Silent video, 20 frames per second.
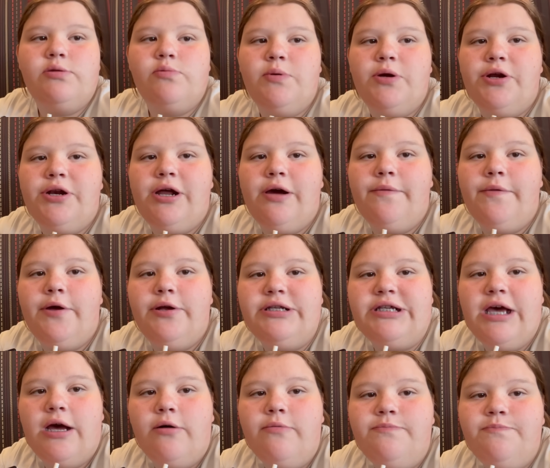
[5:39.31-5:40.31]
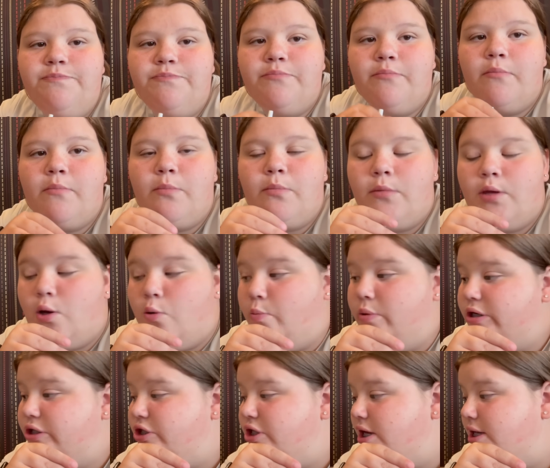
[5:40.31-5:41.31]
We are now at the hotel.
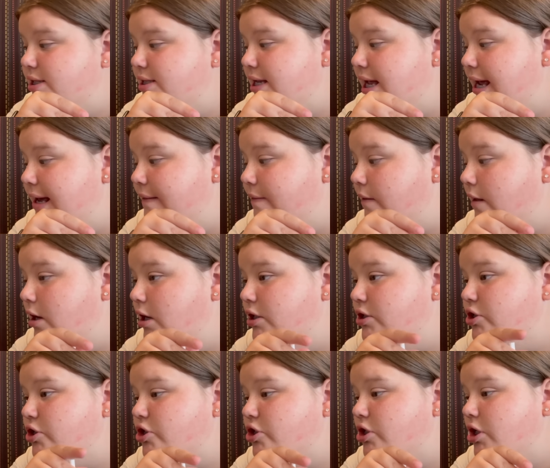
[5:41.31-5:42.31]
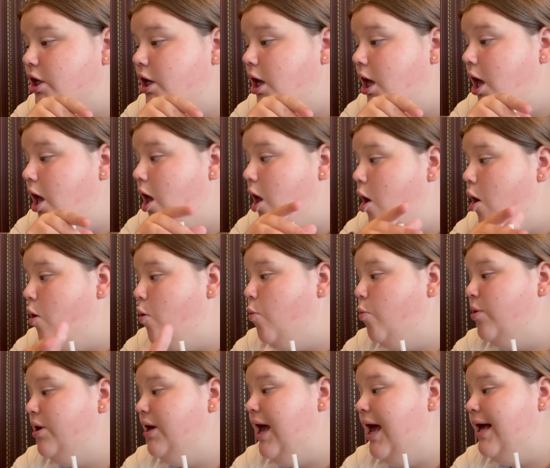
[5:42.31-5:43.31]
We just ate lunch.
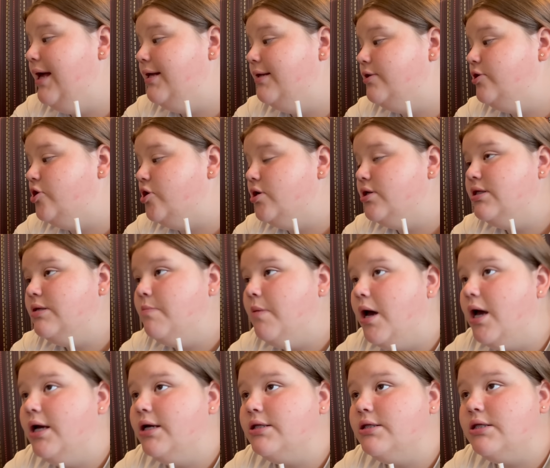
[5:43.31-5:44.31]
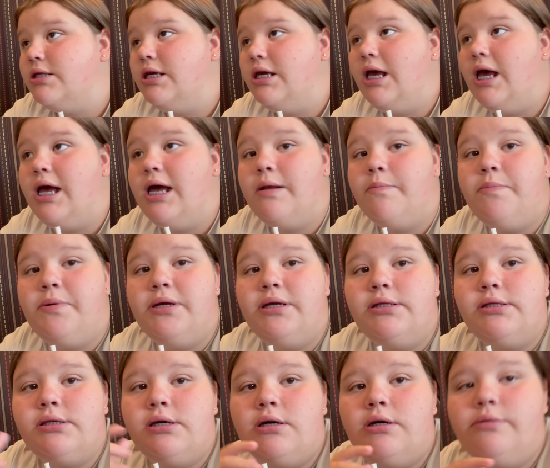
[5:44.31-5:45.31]
We had Jersey Mike's. He had
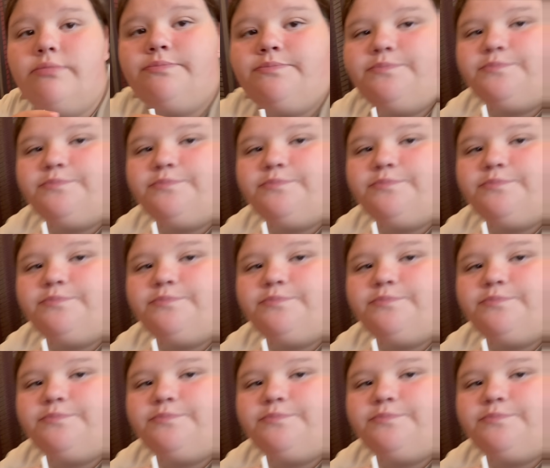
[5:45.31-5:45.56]
pizza.